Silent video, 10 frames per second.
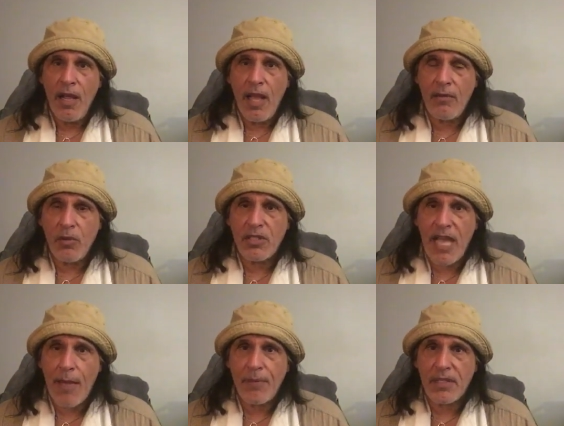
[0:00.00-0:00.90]
and what's
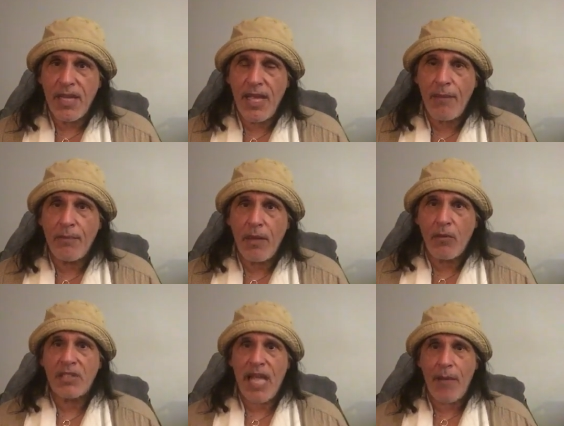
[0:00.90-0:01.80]
happened to him, and
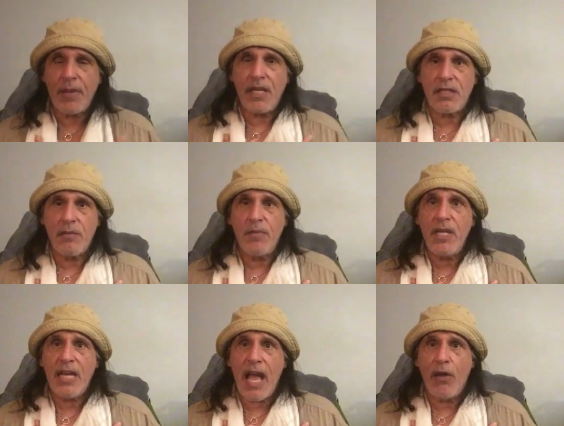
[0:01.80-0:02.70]
what's happening to me
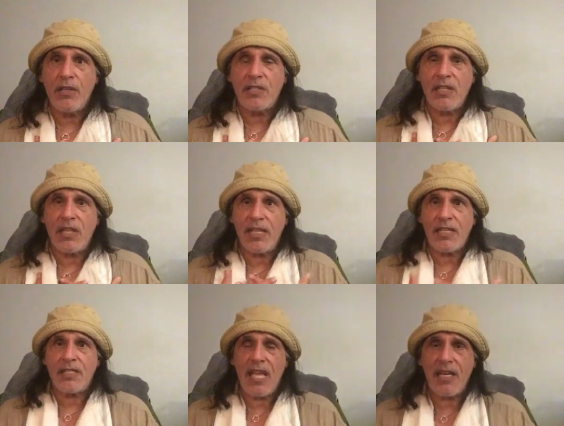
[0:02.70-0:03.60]
now is, like I
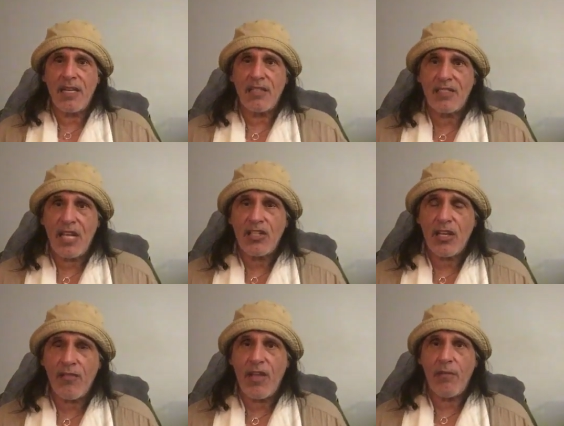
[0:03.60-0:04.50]
said, an
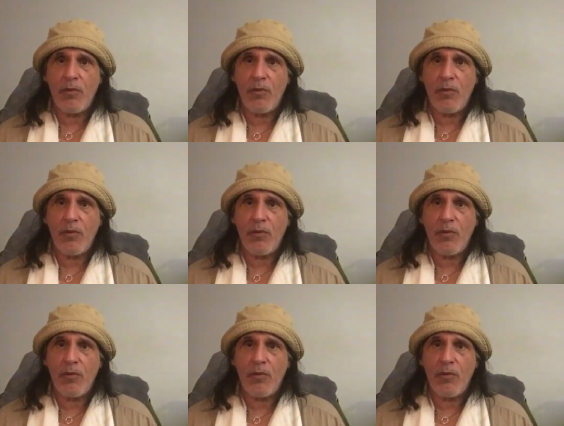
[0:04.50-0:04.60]
extension of him.